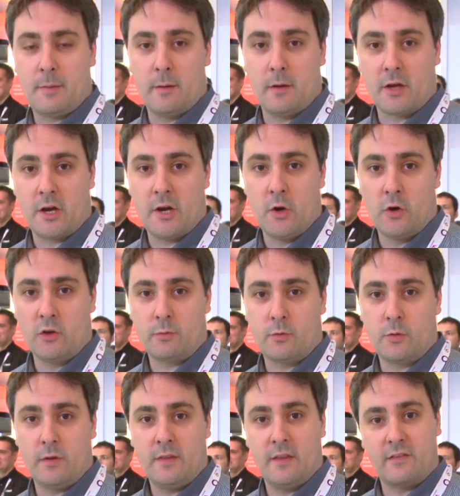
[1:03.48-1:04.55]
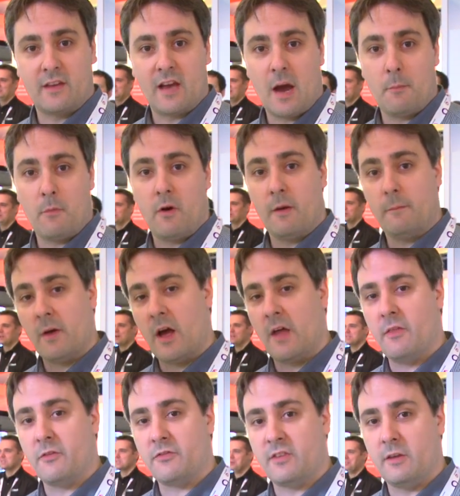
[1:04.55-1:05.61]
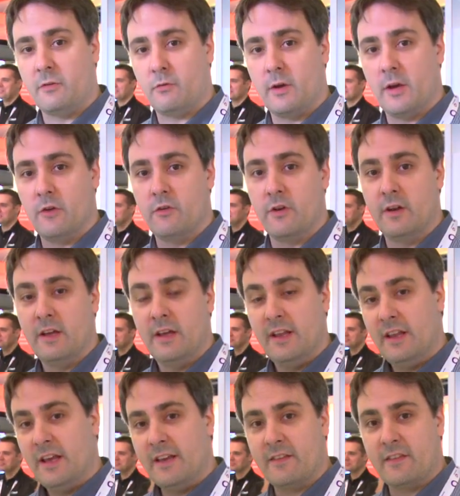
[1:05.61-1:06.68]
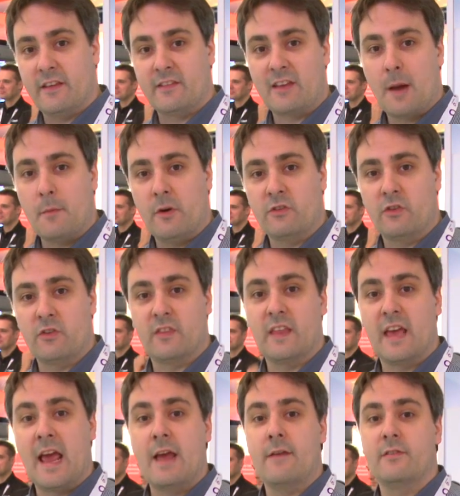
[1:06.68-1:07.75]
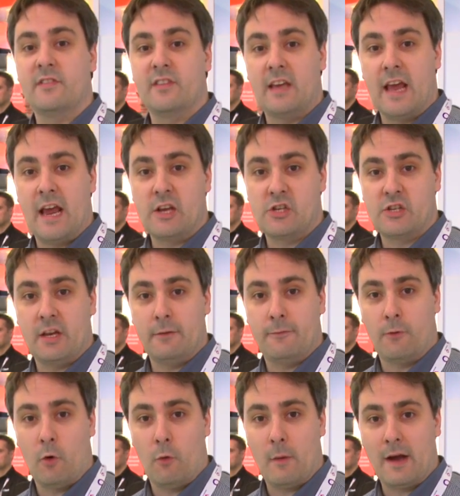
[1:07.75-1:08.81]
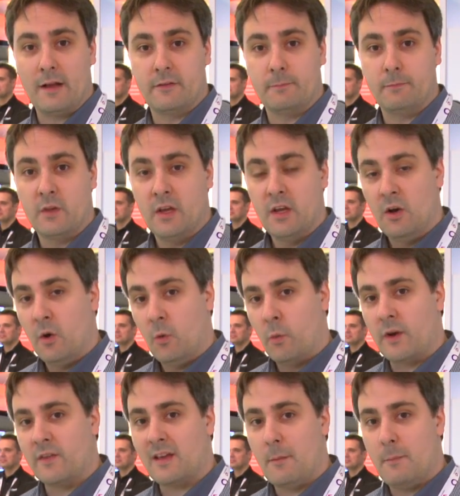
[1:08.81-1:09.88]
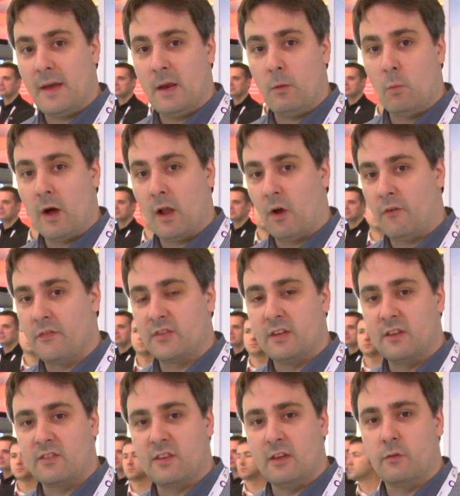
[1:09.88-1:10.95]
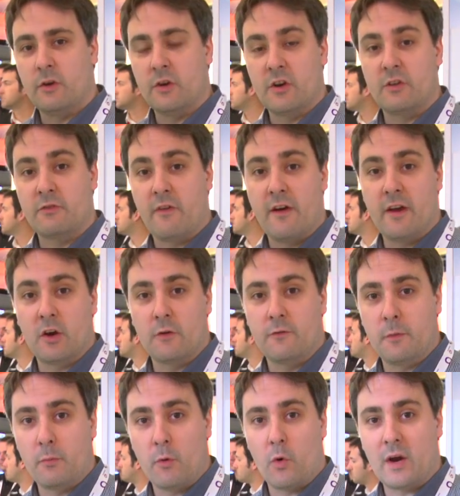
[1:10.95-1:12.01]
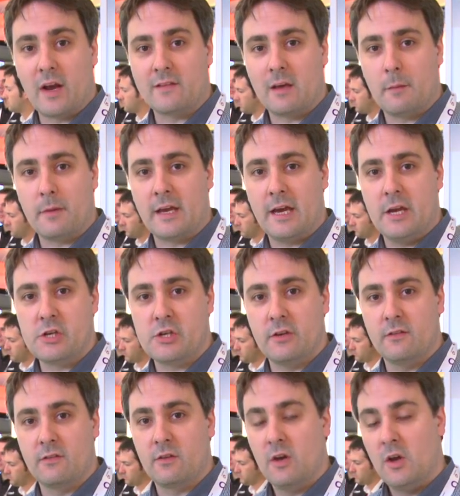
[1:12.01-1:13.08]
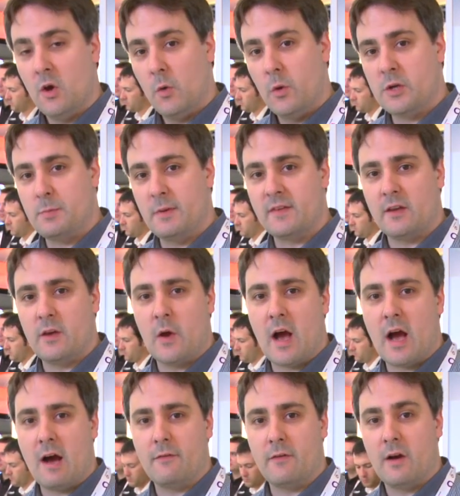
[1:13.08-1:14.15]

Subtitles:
people are going to notice between this camera and the C300 is that this camera is using the AVC HD format. What does that mean? Well, obviously the C300 is very good for broadcast applications, which means that you have